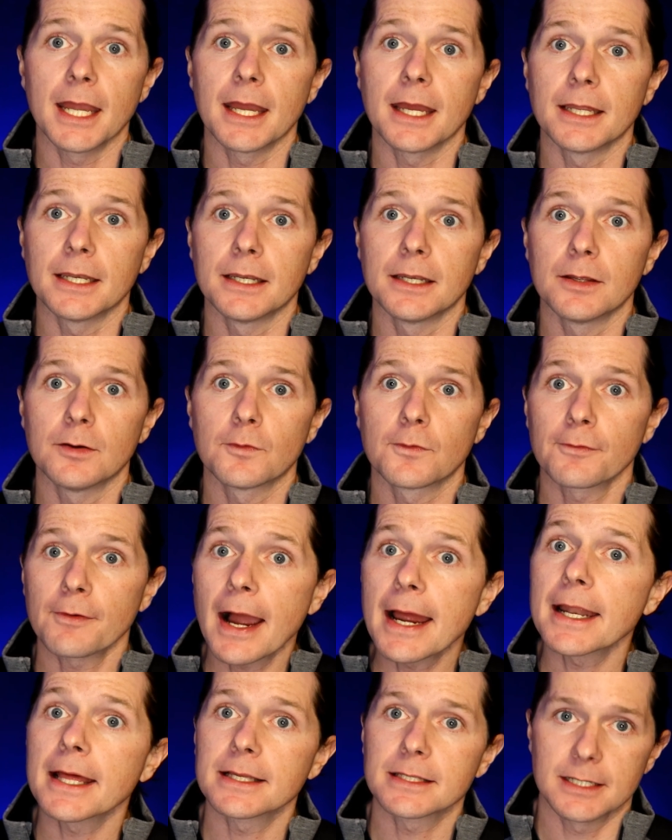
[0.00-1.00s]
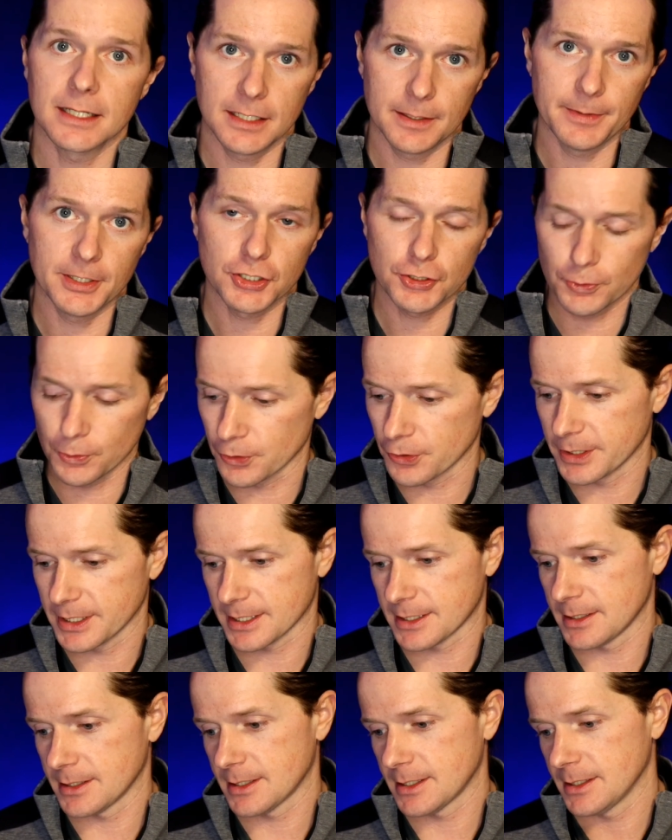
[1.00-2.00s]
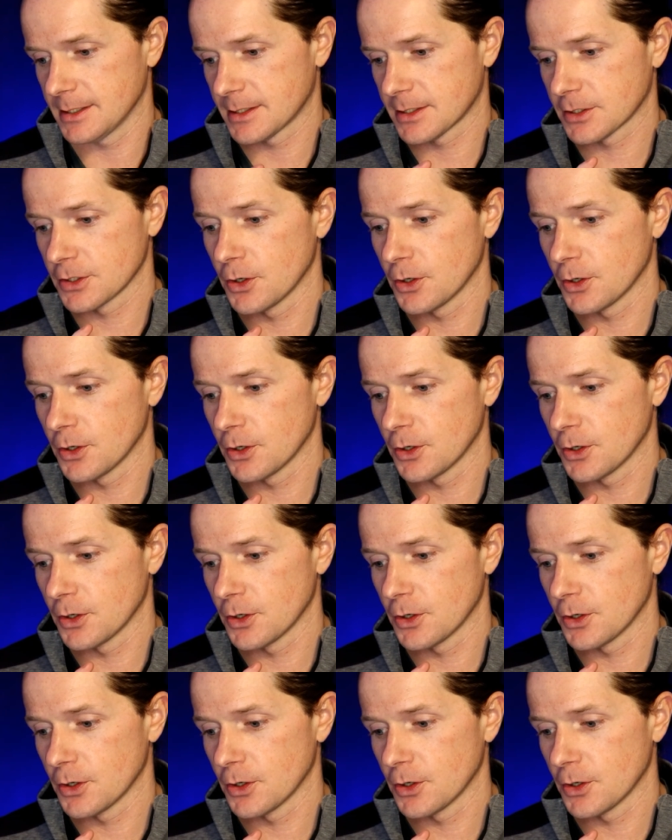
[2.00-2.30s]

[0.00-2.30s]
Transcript: and Friday tend to be shorter distances.